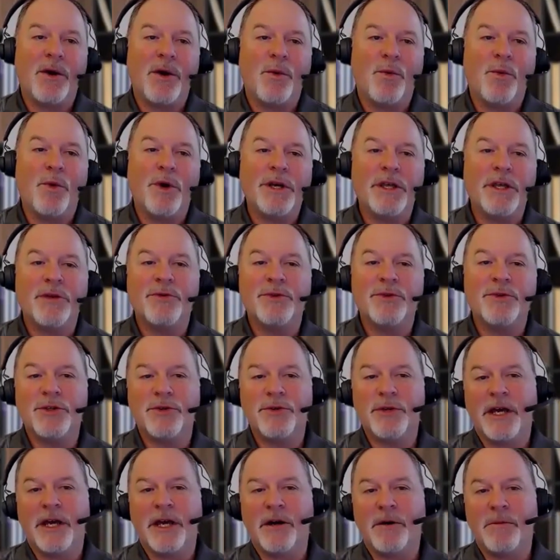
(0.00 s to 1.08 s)
What do you do
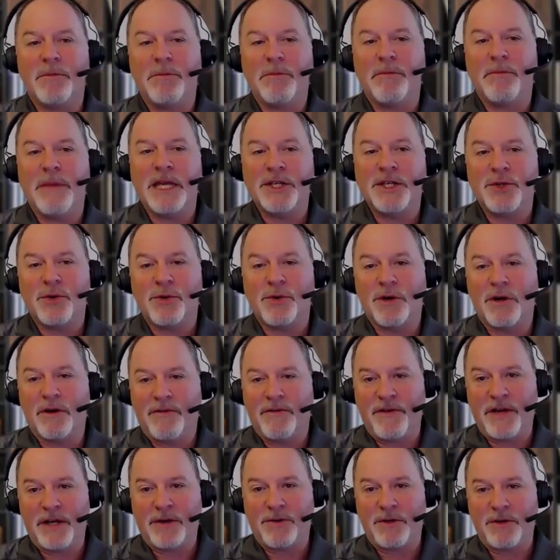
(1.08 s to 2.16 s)
to help mentor a
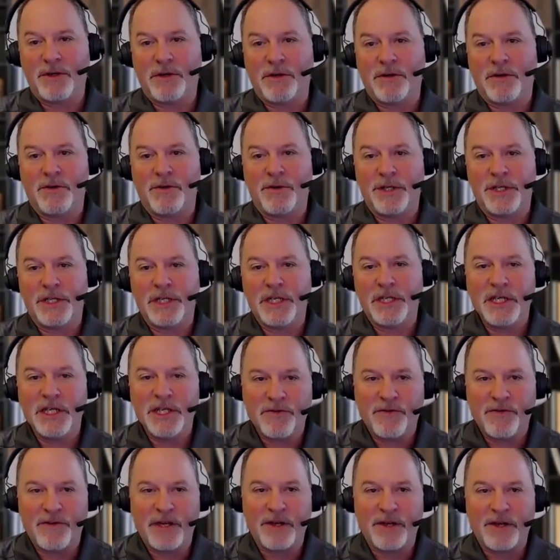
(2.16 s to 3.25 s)
founder or
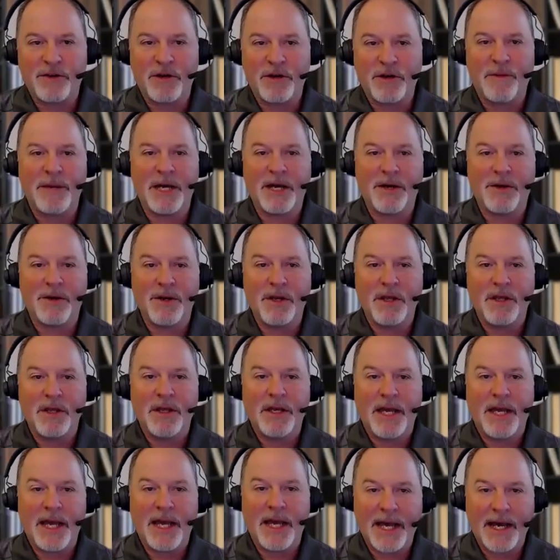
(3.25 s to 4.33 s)
teach a founder about
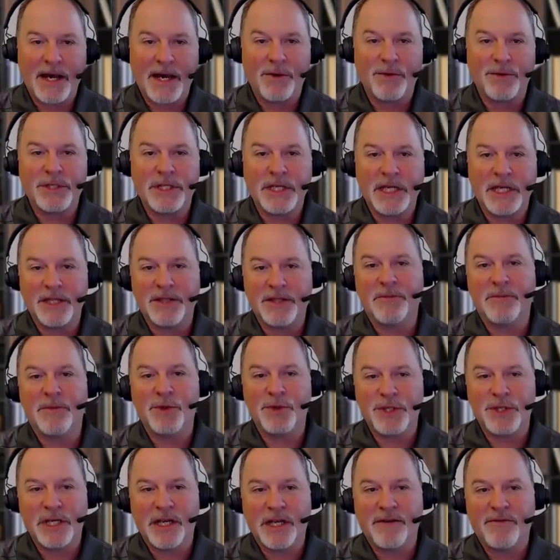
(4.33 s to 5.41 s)
how to get the
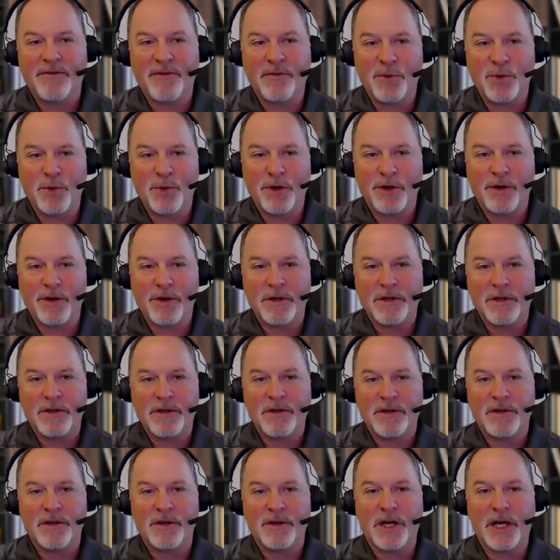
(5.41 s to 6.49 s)
most out of a board,
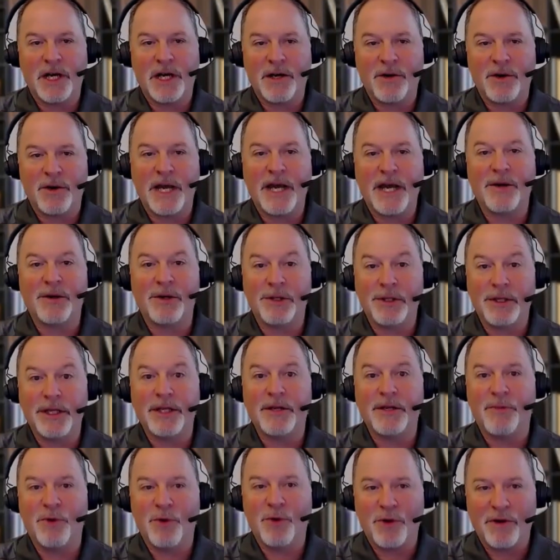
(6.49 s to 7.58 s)
or how to
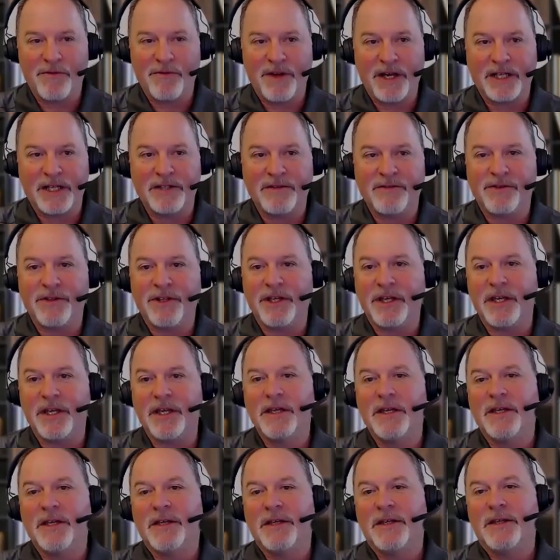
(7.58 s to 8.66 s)
lead a board effectively?
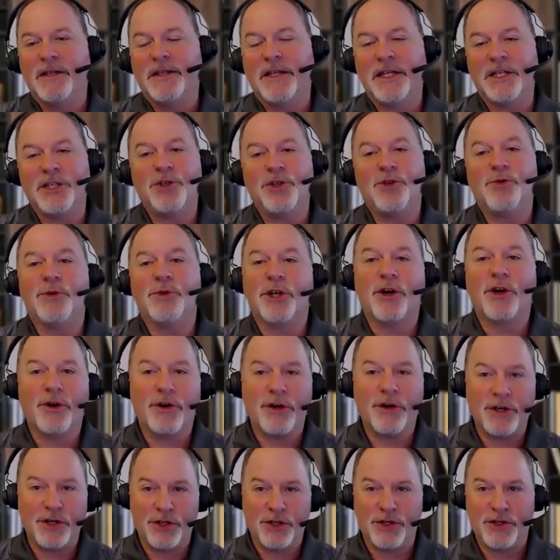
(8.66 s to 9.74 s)
Like, do you
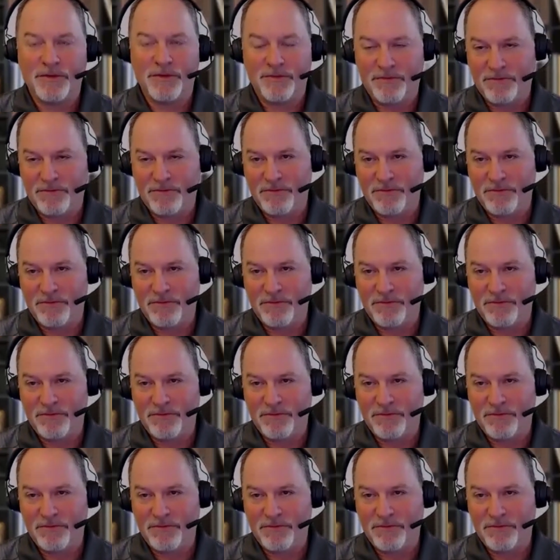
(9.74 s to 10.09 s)
encourage